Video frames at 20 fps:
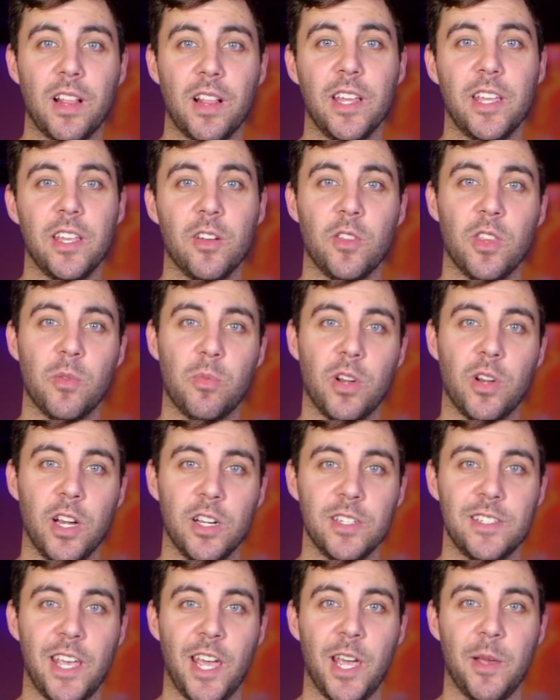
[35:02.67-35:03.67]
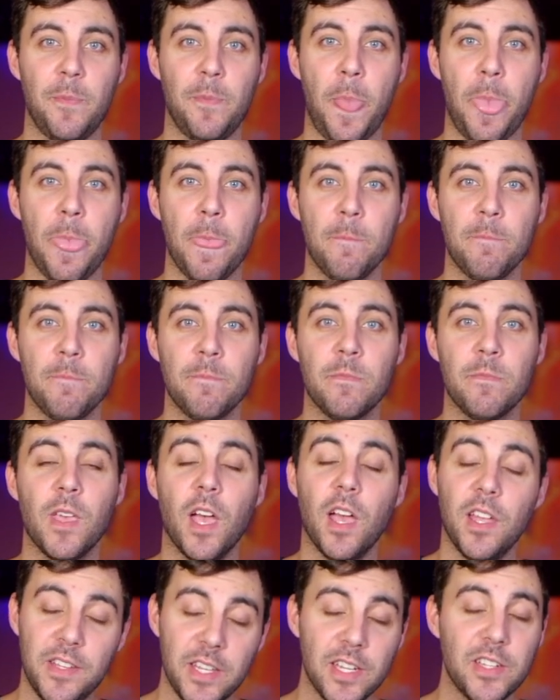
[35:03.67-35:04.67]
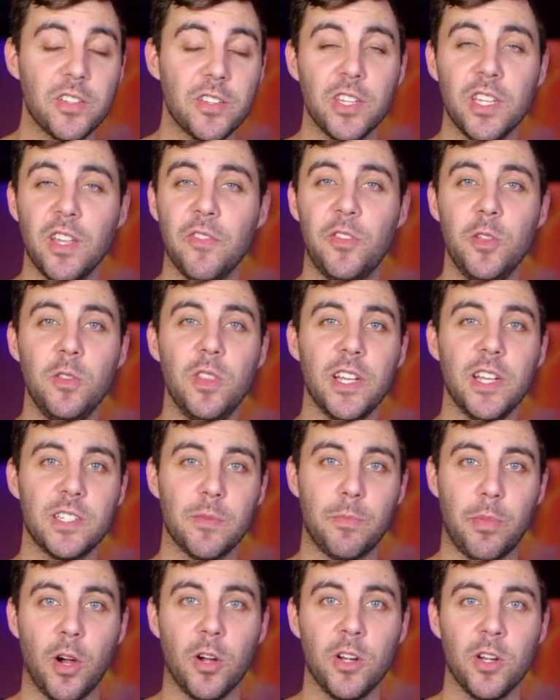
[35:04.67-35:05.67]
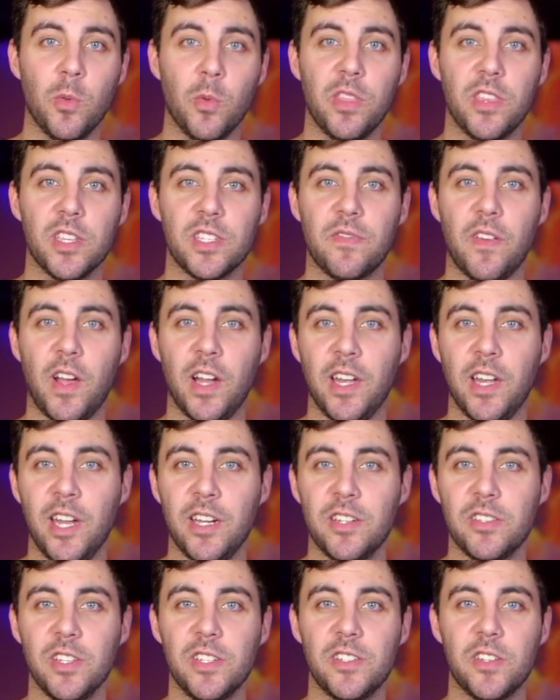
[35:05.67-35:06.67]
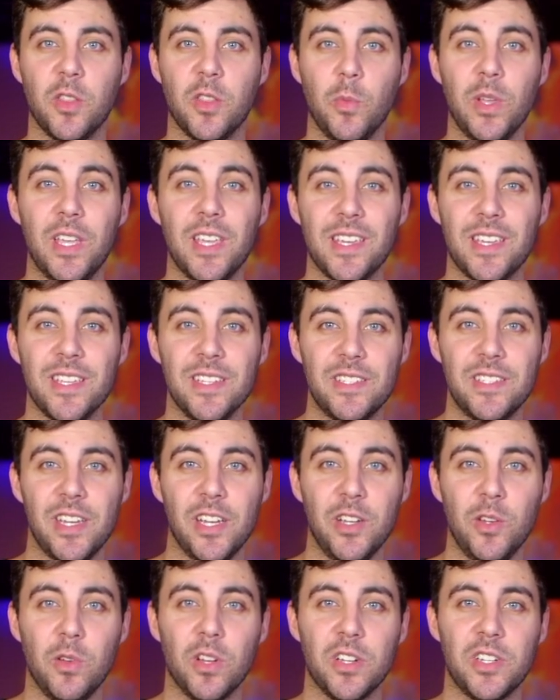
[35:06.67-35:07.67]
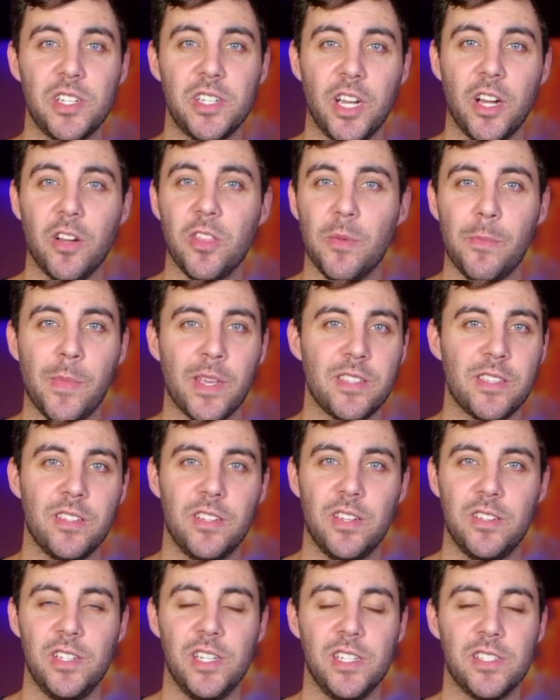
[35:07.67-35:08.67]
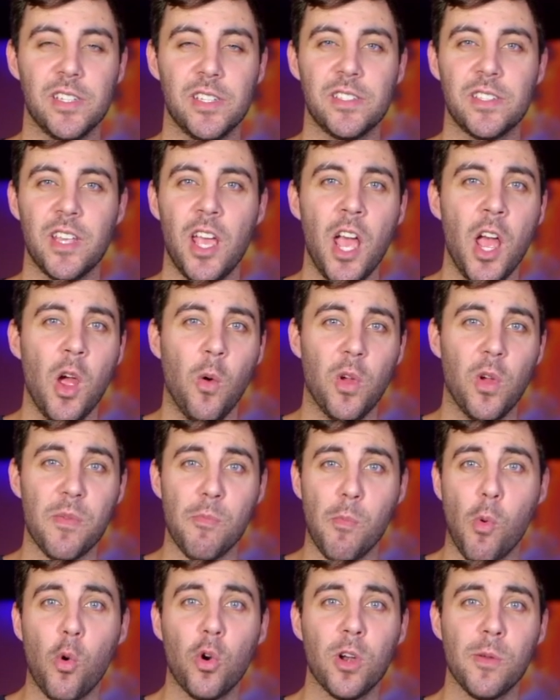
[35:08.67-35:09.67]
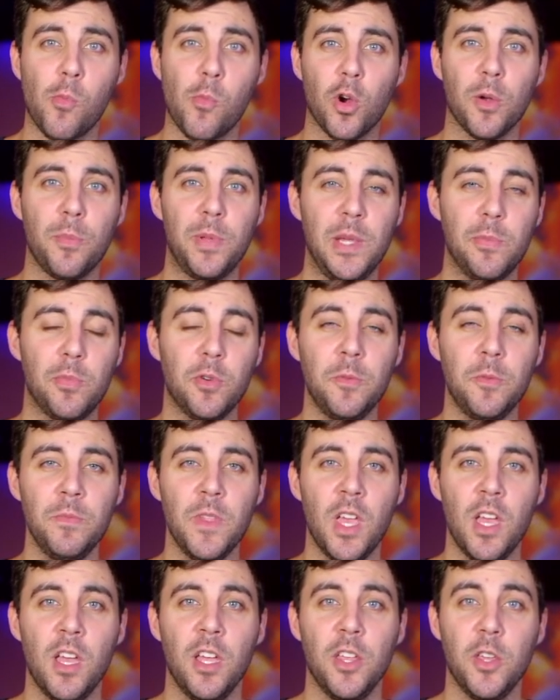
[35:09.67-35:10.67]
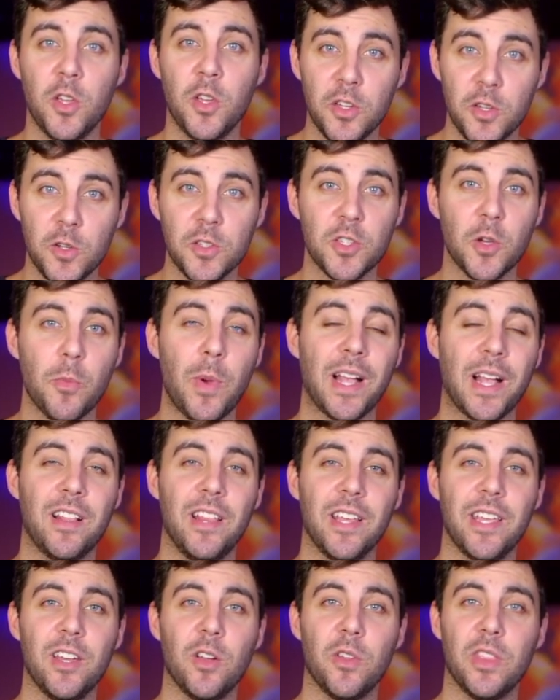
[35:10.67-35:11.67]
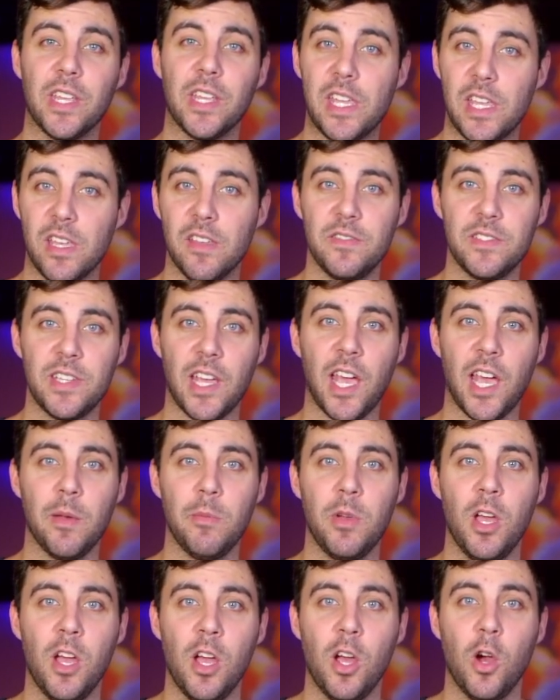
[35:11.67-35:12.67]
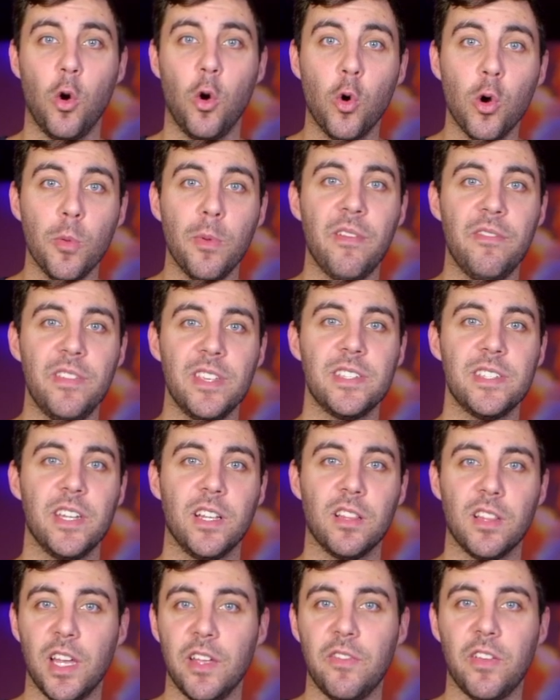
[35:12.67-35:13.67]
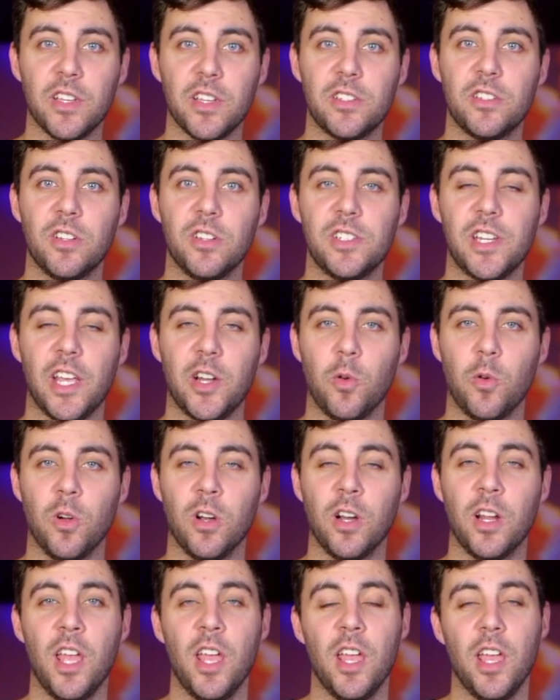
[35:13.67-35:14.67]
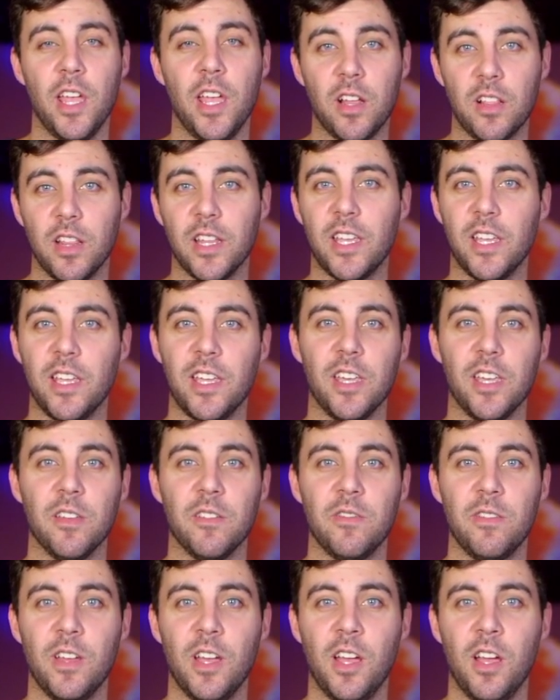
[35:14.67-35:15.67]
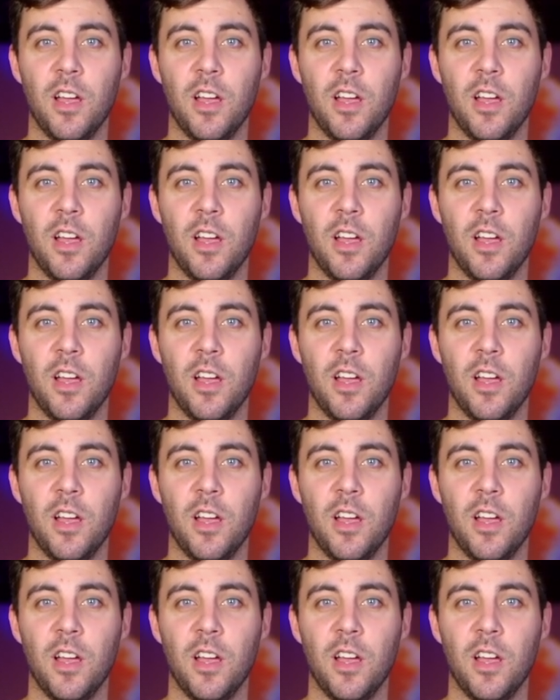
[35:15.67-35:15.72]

clicking on the prayer tab. Additionally, if you'd like to partner with us financially so that we can continue to share the message of Jesus with more and more people, you can do so by clicking on the Give tab or by visiting lifehousechurch.org and clicking Give.